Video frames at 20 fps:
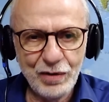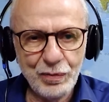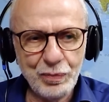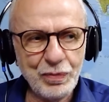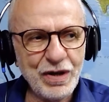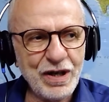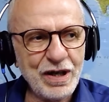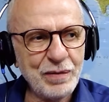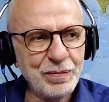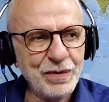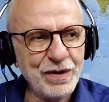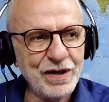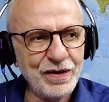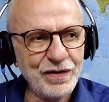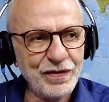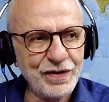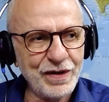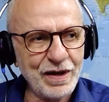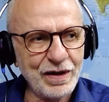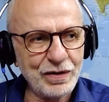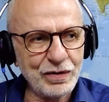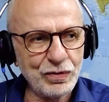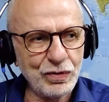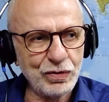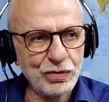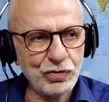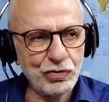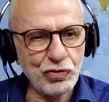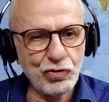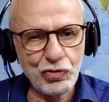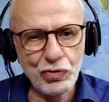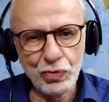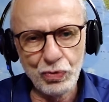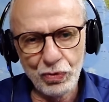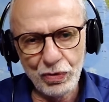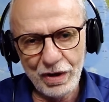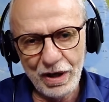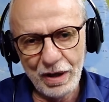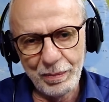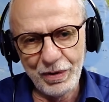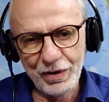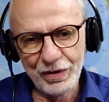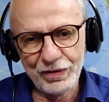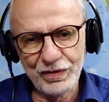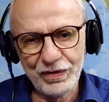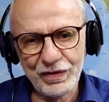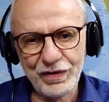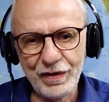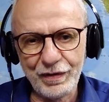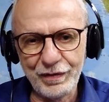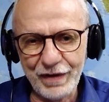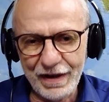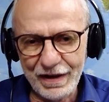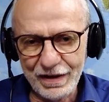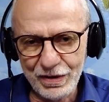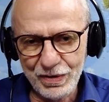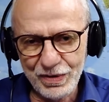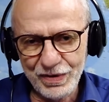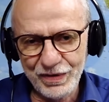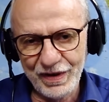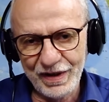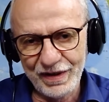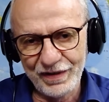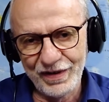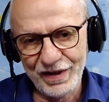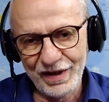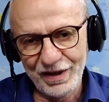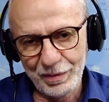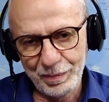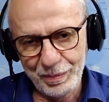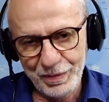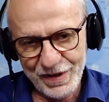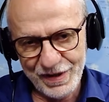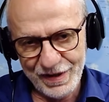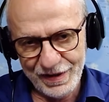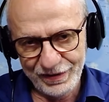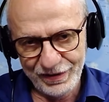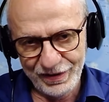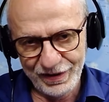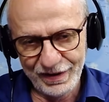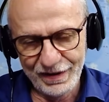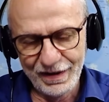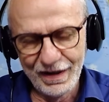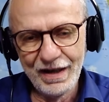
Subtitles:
Maybe they are not sure about the values that they're representing.